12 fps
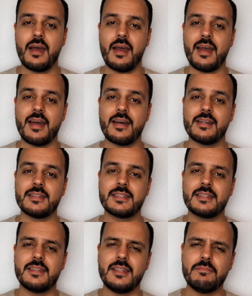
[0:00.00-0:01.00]
And
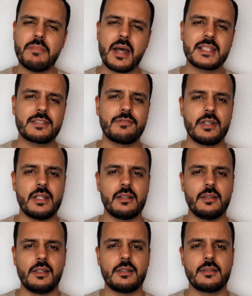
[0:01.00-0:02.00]
the best
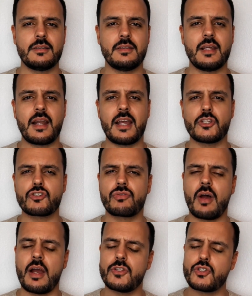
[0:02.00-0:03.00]
vanilla that I
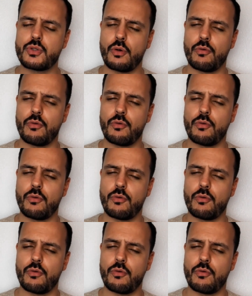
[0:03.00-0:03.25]
tried so